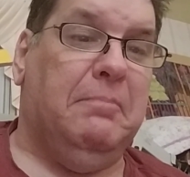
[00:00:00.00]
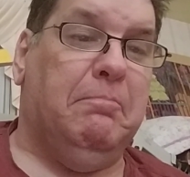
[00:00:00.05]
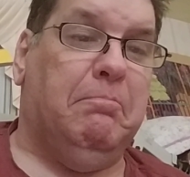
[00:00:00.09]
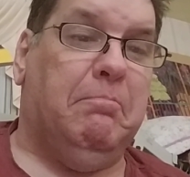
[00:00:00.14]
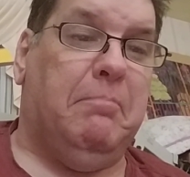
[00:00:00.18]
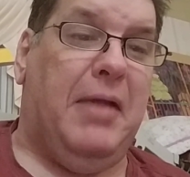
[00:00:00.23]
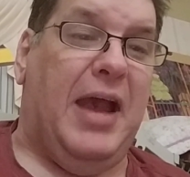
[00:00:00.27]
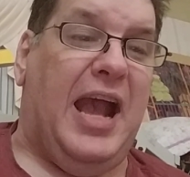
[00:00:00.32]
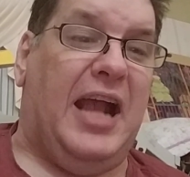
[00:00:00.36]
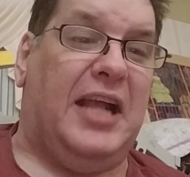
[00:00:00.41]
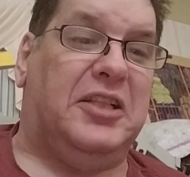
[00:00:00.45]

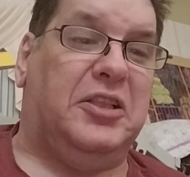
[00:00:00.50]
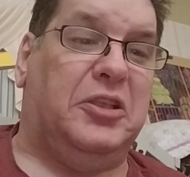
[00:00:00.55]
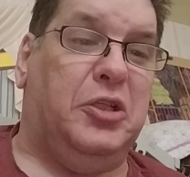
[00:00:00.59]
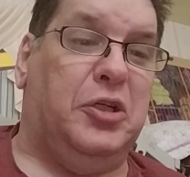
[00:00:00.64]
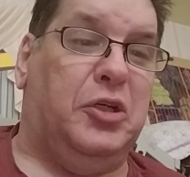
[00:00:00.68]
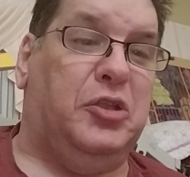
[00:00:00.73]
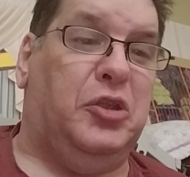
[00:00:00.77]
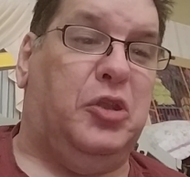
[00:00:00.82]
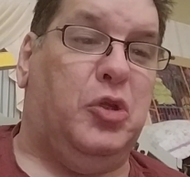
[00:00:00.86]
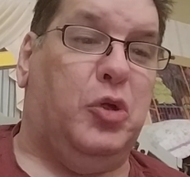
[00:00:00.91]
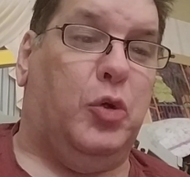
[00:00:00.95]
back
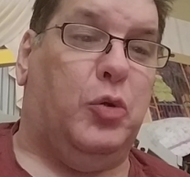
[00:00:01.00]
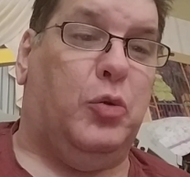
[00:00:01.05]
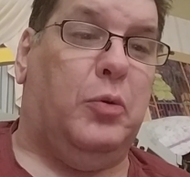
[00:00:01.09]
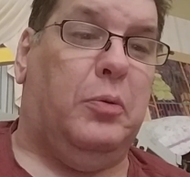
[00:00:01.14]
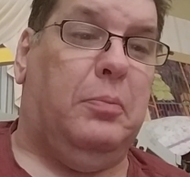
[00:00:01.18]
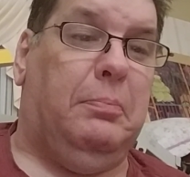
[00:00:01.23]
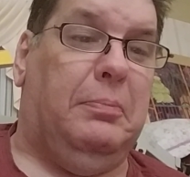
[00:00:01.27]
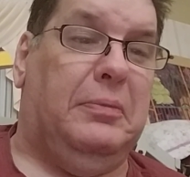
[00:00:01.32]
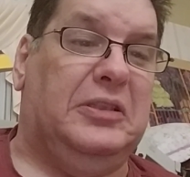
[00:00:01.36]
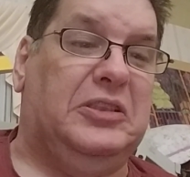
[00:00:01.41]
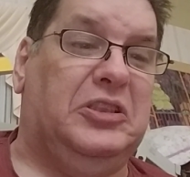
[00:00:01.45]
to the
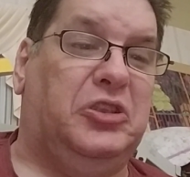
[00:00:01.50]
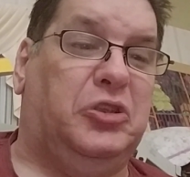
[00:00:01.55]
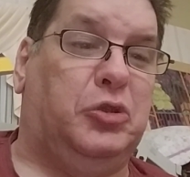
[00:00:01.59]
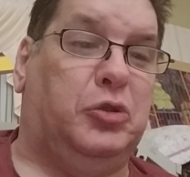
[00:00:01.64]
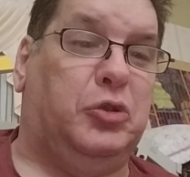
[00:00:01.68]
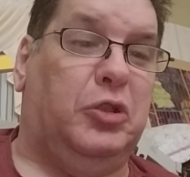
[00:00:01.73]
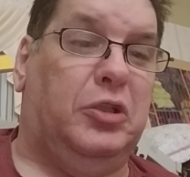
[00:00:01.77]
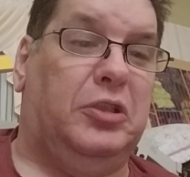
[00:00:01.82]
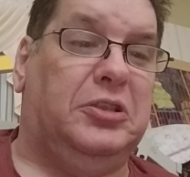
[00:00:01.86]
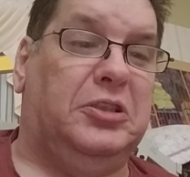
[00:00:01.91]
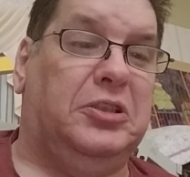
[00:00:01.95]
Roman
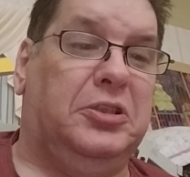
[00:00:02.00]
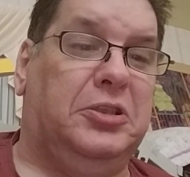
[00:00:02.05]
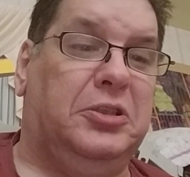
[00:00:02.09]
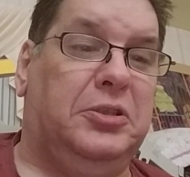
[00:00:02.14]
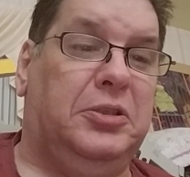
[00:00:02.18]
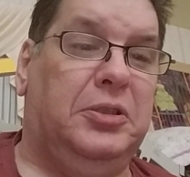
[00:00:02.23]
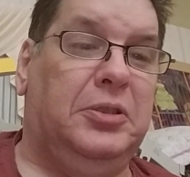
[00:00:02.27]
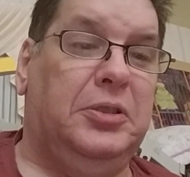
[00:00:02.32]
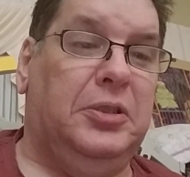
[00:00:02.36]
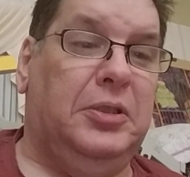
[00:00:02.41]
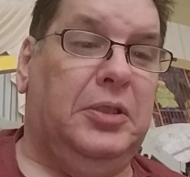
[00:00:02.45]

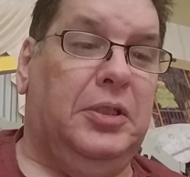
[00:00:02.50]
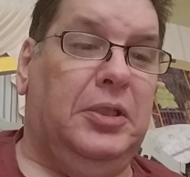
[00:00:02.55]
soldier.